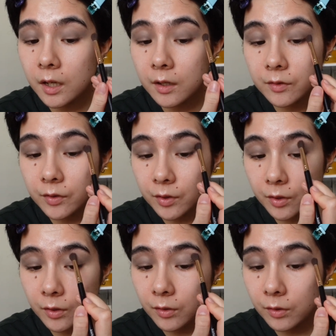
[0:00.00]
And
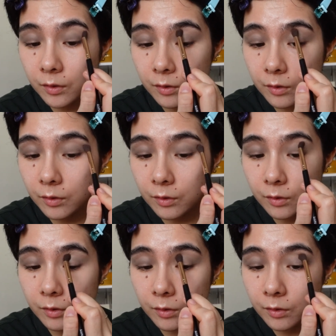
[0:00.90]

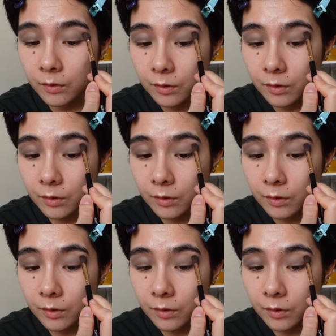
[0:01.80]
so